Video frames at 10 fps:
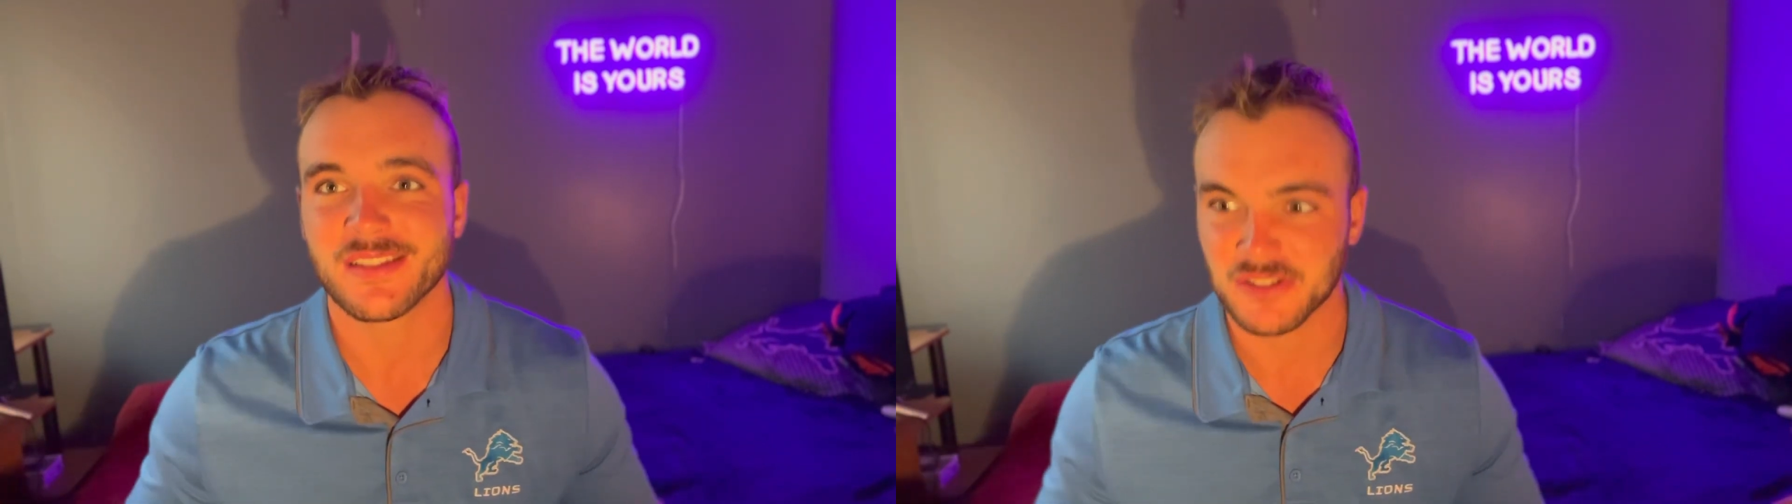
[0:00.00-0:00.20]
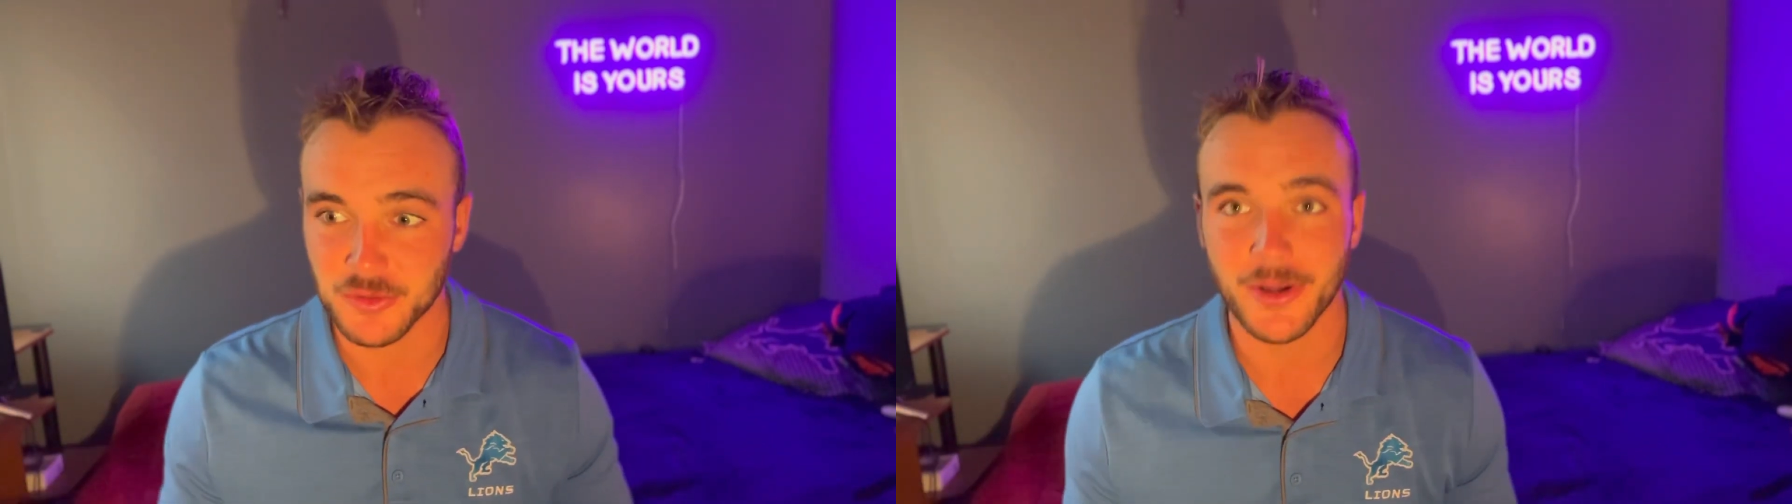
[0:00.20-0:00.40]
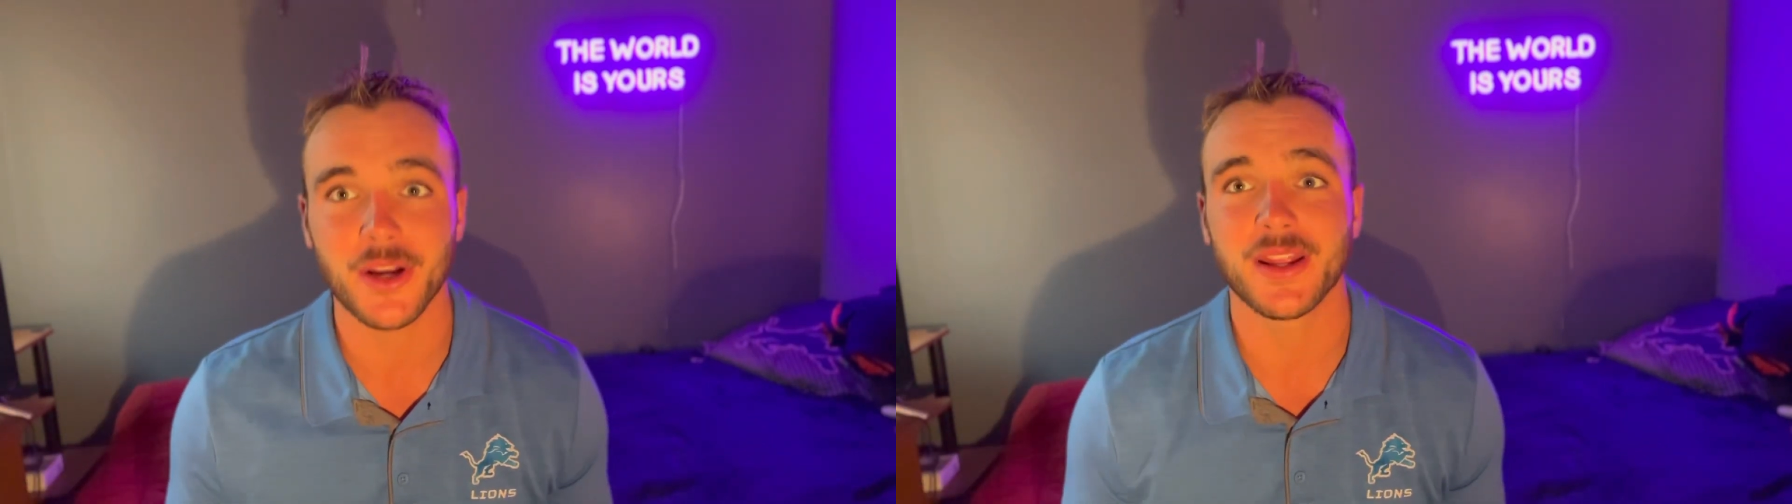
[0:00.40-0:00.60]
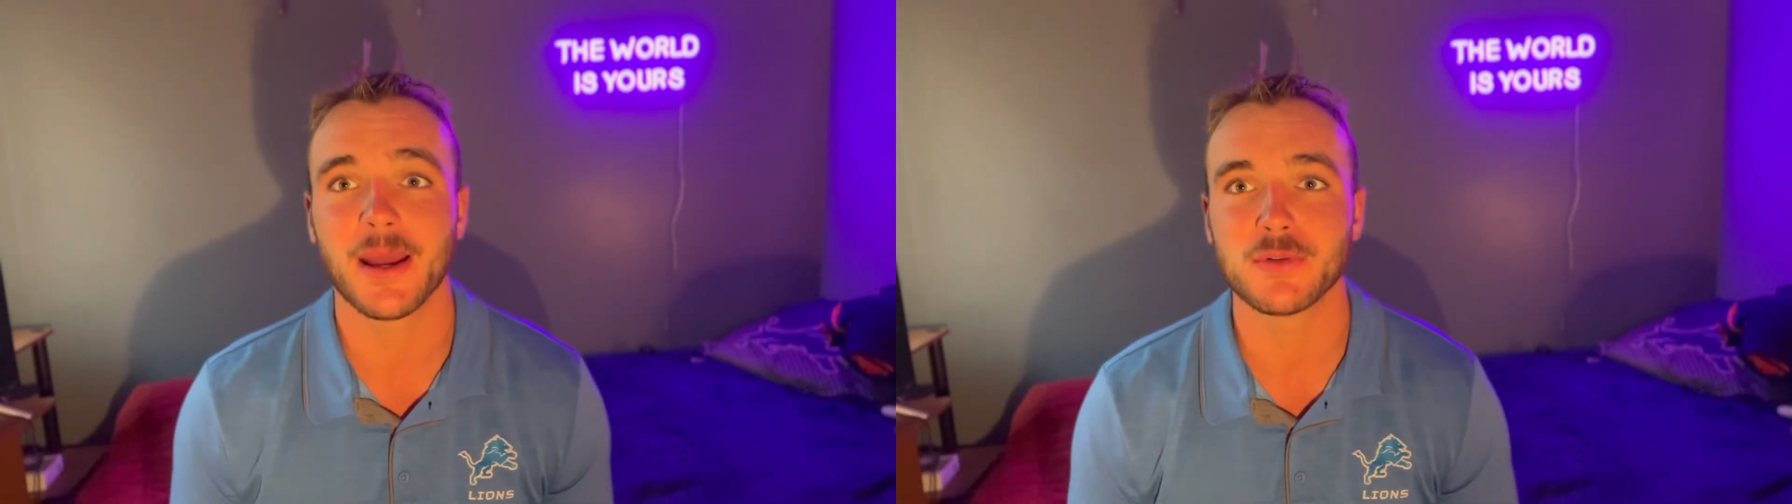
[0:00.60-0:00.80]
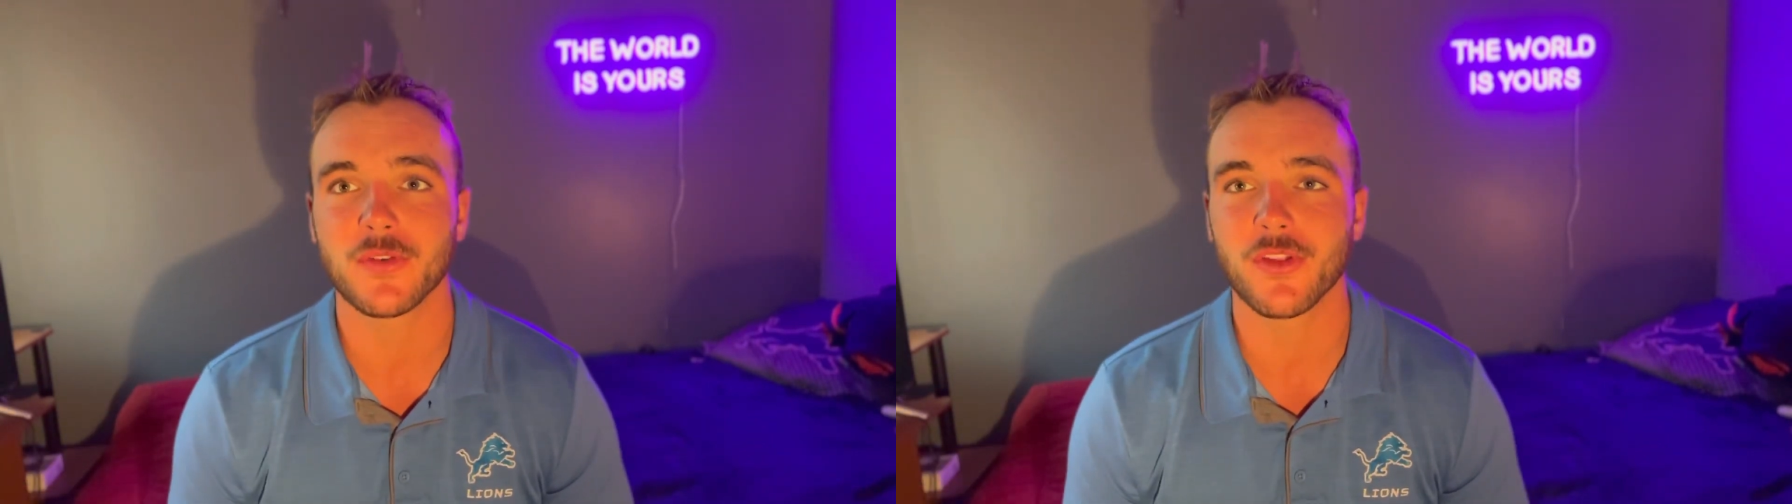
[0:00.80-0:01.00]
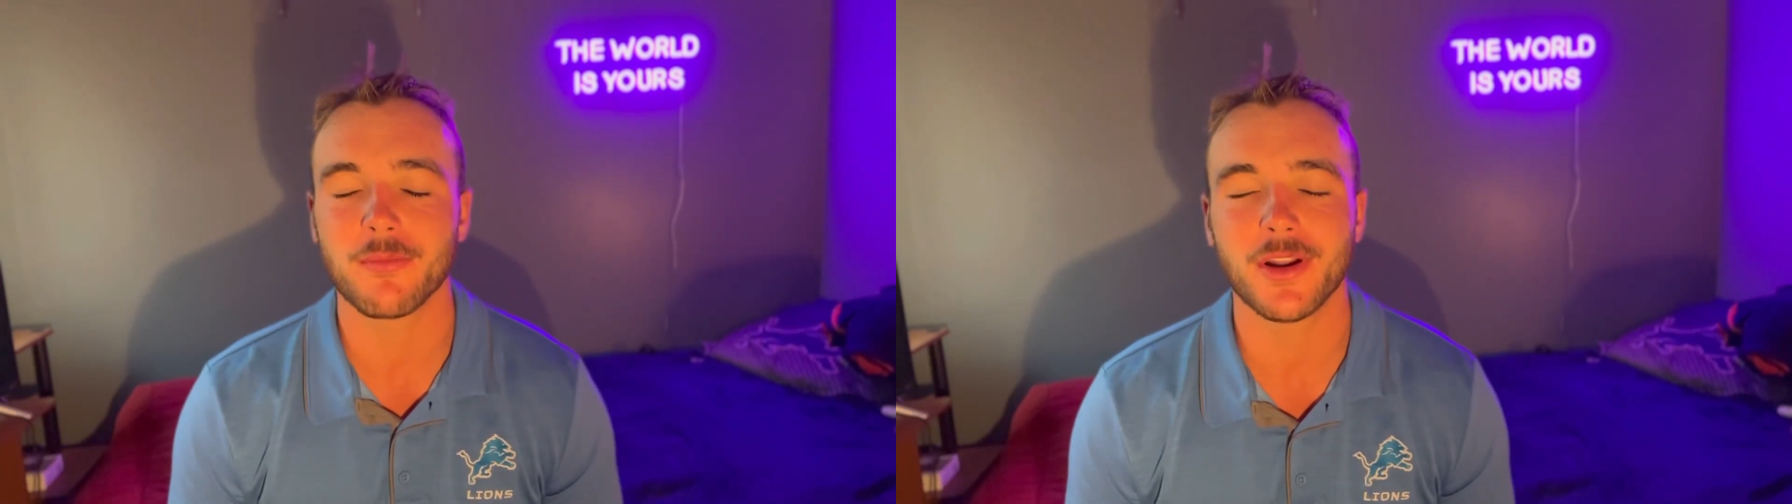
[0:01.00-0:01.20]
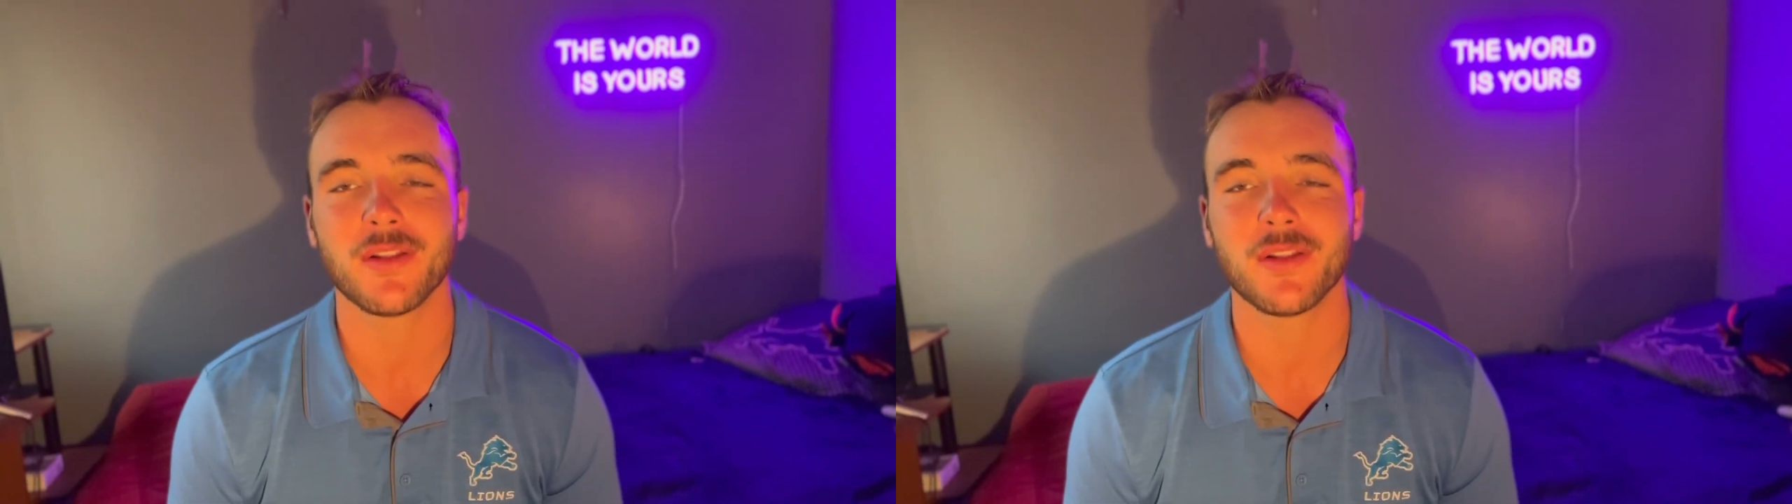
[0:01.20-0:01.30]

Jahmyr Gibbs over the middle.